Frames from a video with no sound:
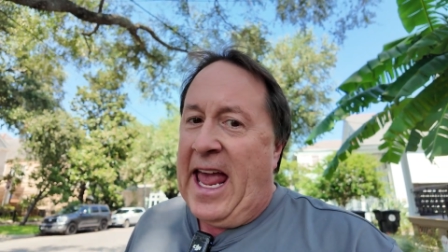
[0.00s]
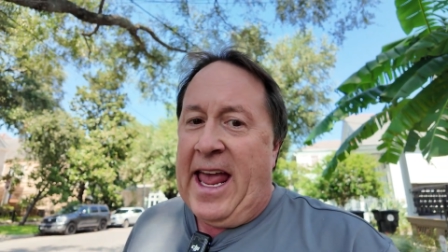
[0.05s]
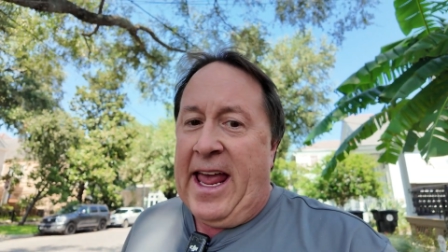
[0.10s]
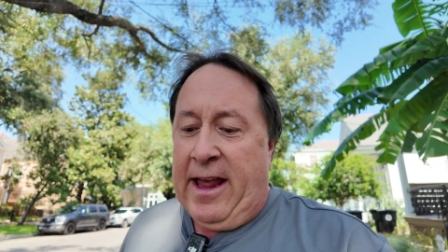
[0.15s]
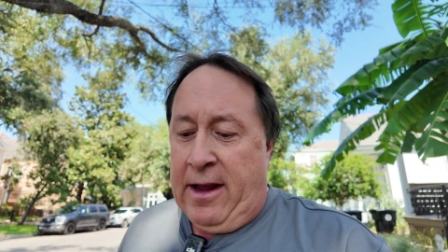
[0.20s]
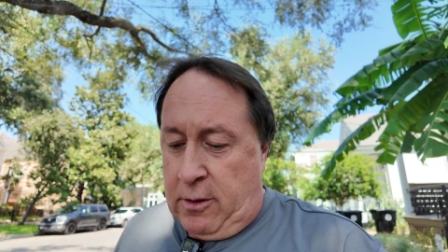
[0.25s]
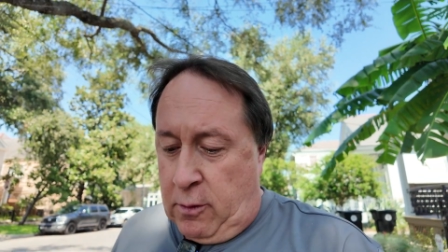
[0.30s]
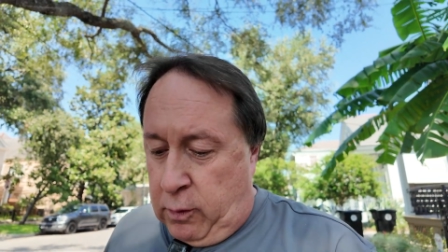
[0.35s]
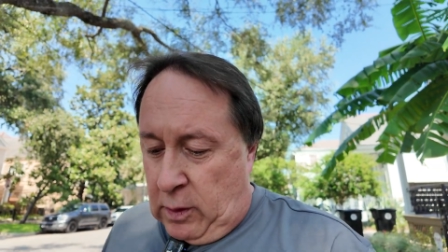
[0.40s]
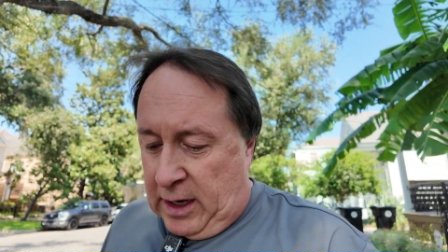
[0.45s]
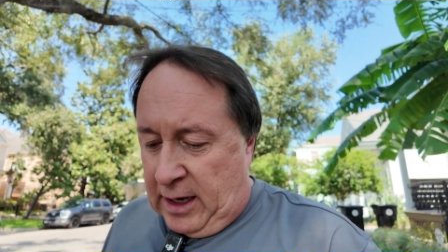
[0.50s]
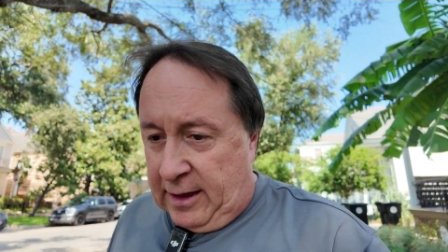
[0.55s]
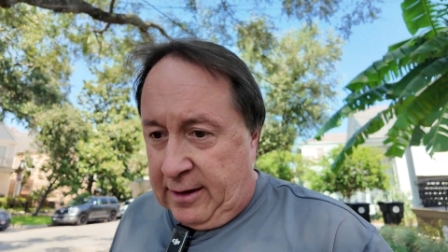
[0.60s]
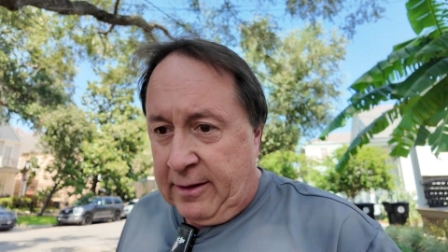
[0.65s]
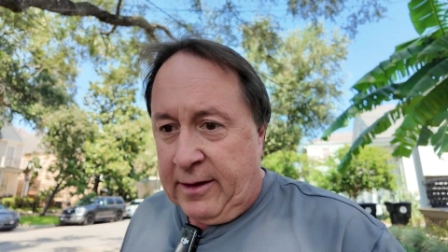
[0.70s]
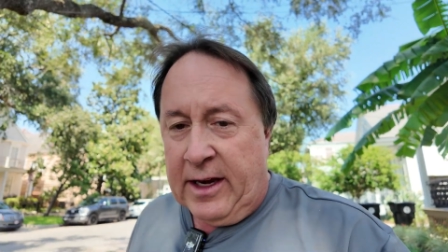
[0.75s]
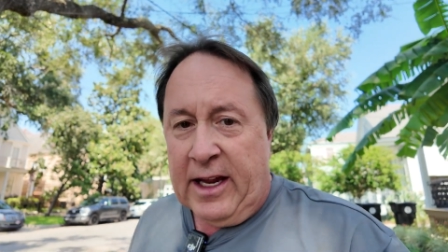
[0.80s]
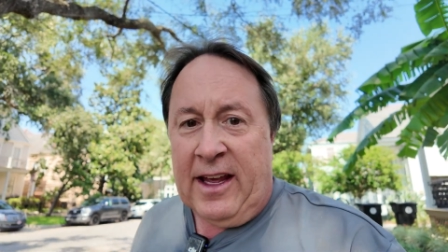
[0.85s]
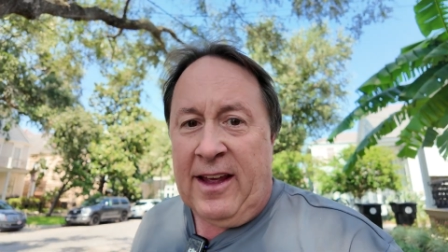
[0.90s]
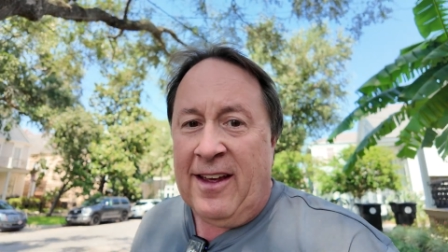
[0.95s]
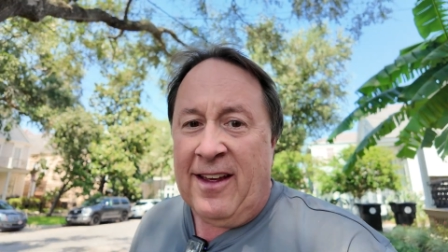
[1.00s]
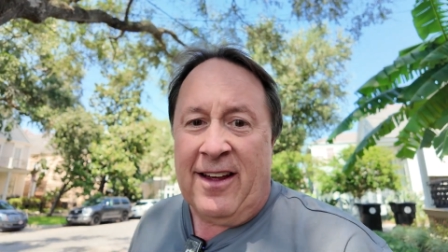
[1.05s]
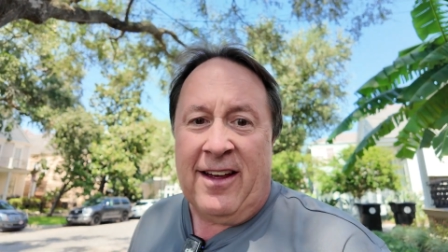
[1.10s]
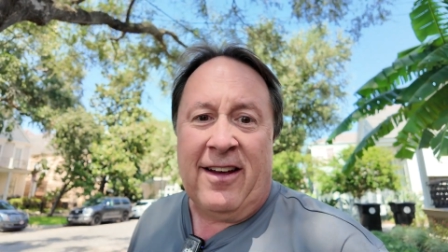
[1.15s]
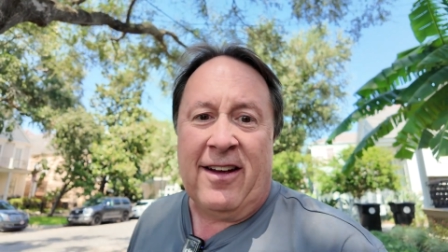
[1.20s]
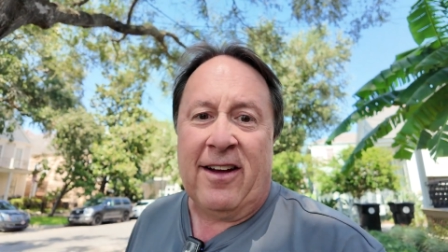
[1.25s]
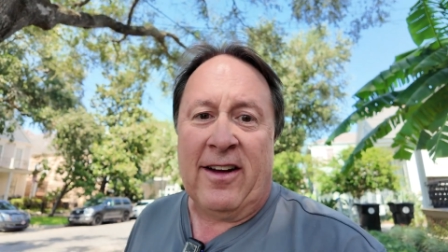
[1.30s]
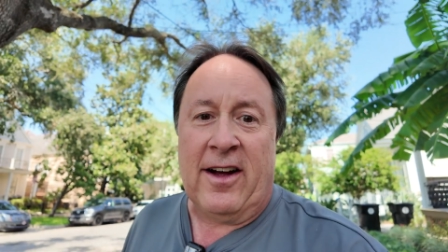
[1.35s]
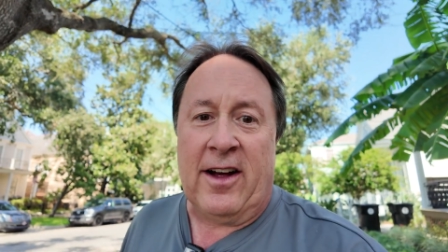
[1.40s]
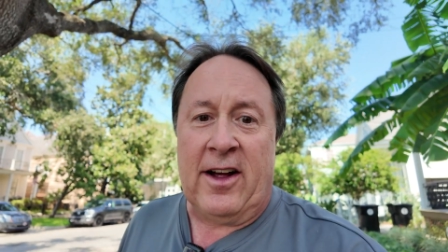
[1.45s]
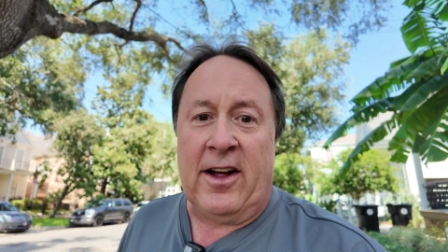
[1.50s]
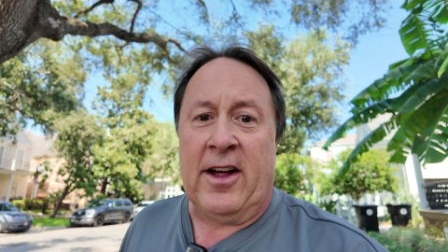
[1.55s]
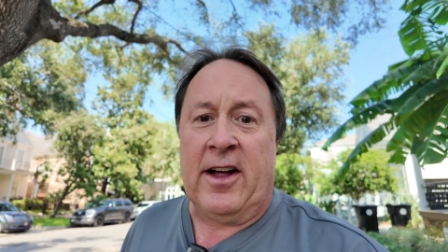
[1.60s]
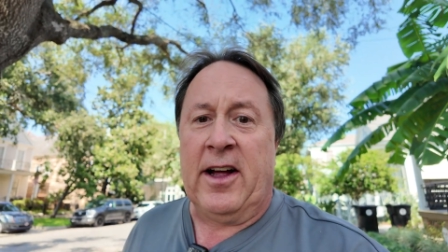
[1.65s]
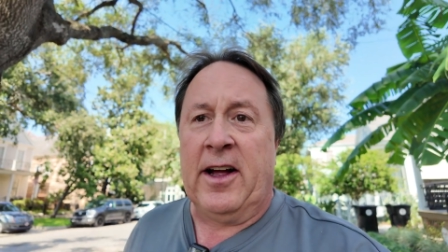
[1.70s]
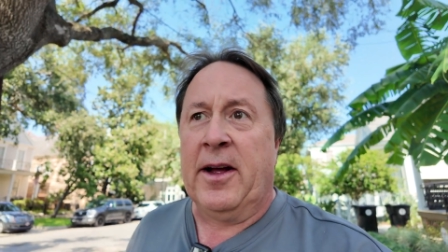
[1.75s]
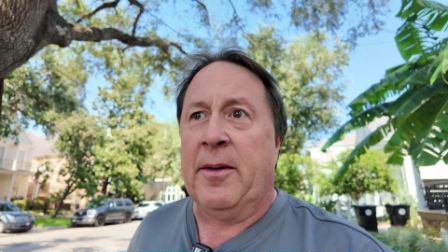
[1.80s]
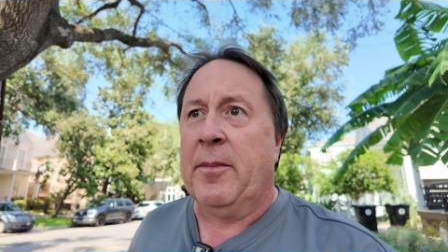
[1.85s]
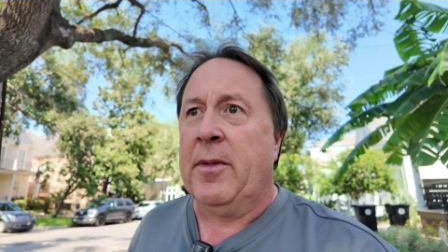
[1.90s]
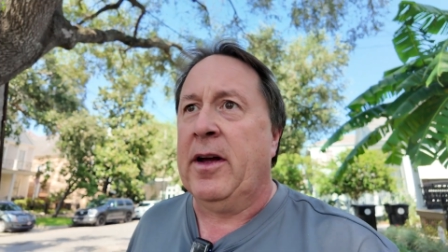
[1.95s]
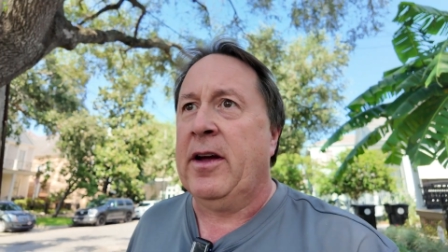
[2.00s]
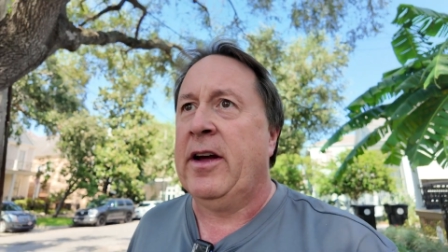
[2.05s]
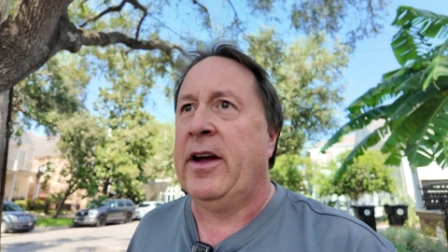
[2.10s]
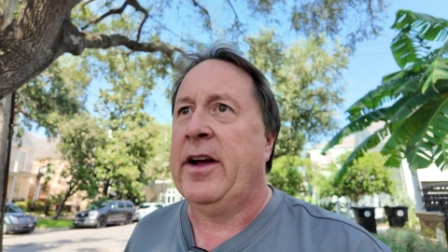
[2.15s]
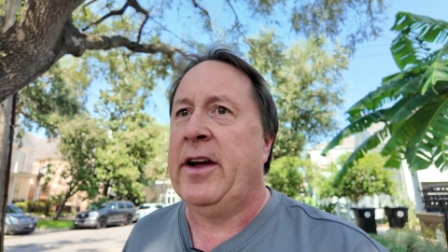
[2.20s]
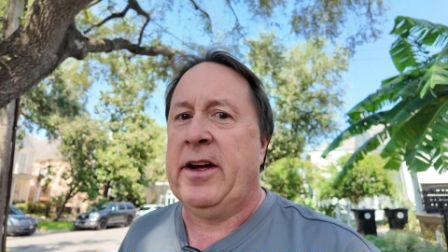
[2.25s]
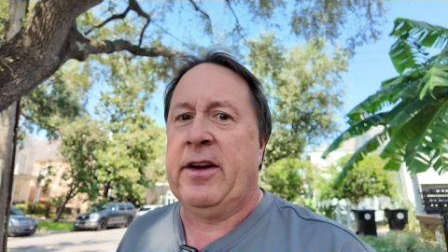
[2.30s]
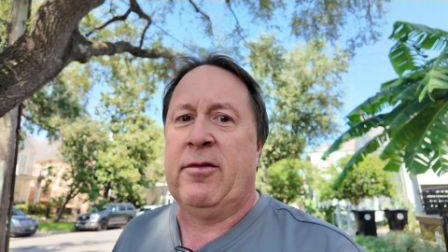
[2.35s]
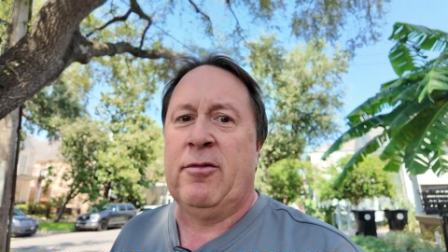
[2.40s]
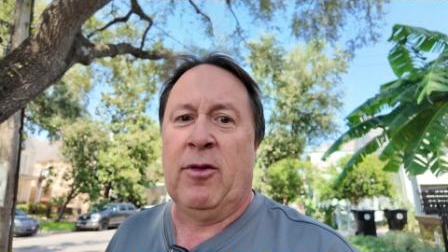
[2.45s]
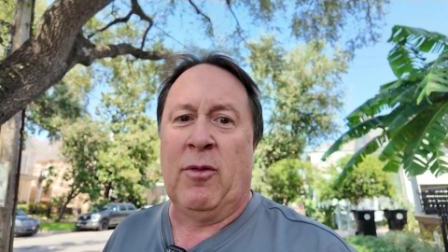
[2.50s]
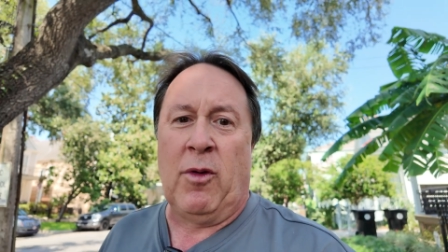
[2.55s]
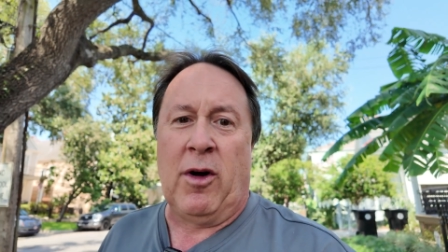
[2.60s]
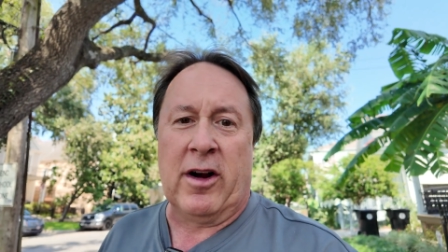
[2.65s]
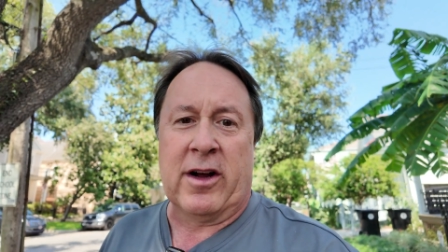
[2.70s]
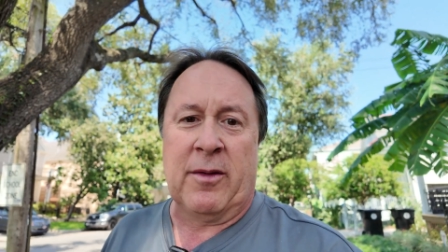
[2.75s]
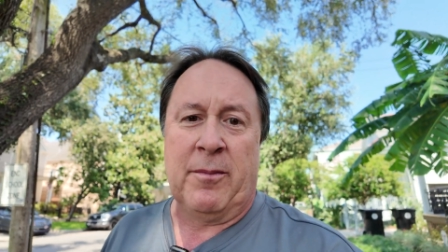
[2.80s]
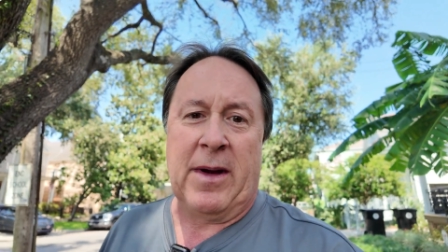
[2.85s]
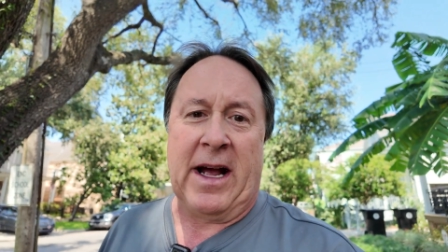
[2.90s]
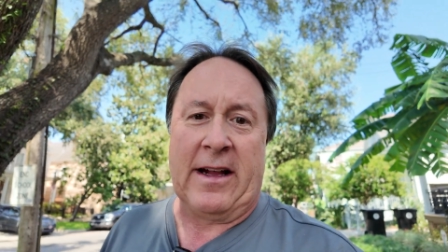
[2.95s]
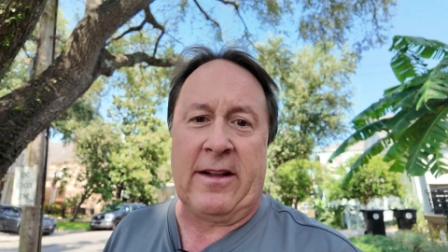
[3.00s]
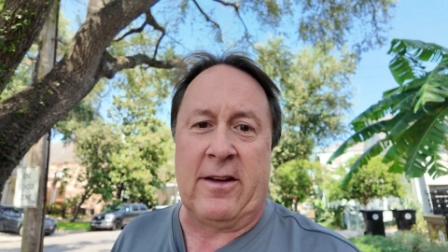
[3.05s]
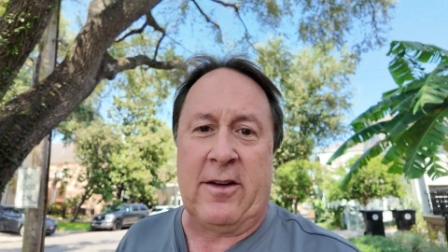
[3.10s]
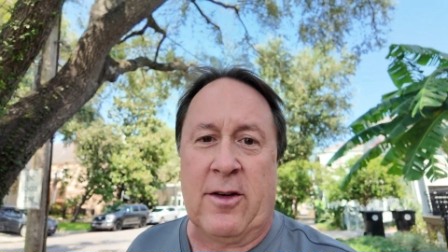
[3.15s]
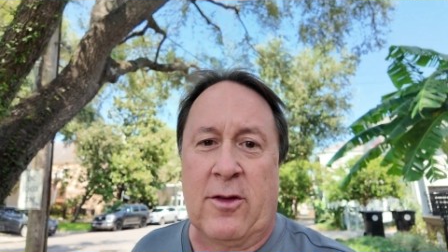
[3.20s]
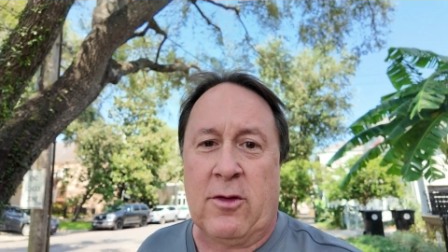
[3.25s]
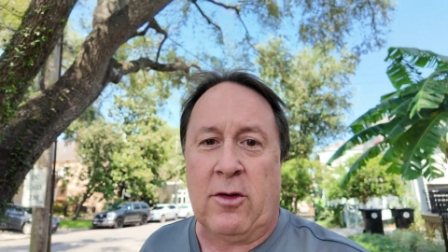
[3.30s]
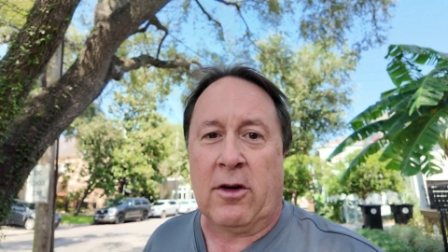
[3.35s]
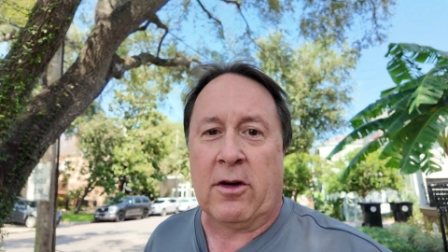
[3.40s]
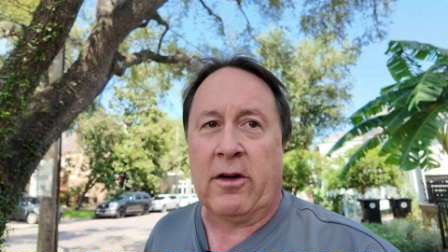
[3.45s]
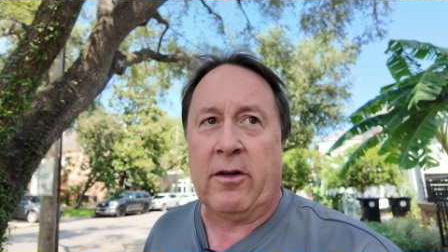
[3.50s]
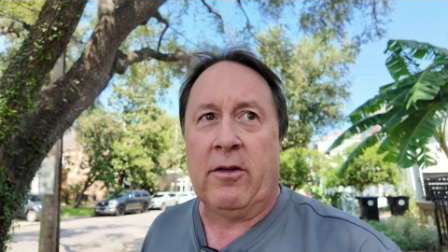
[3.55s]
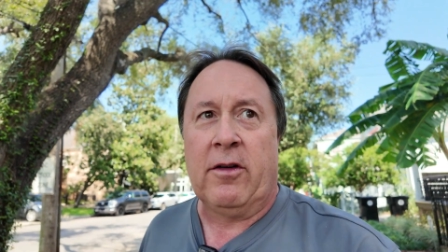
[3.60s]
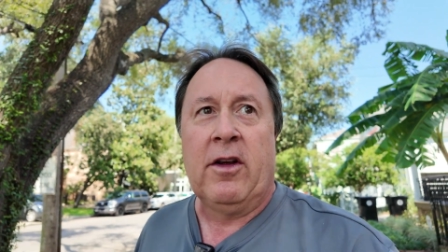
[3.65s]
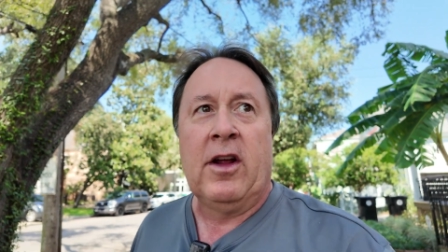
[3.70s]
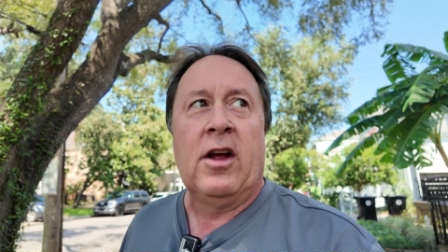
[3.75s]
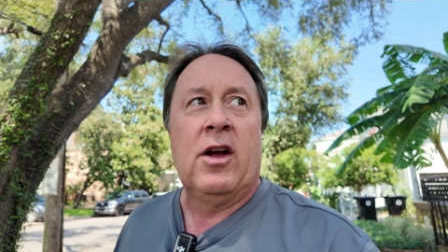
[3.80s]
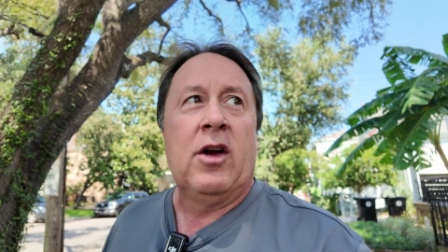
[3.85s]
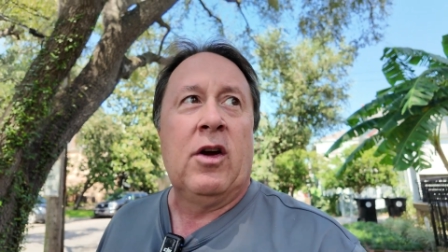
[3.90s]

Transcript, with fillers: A quality. Um, we're walking back to the car.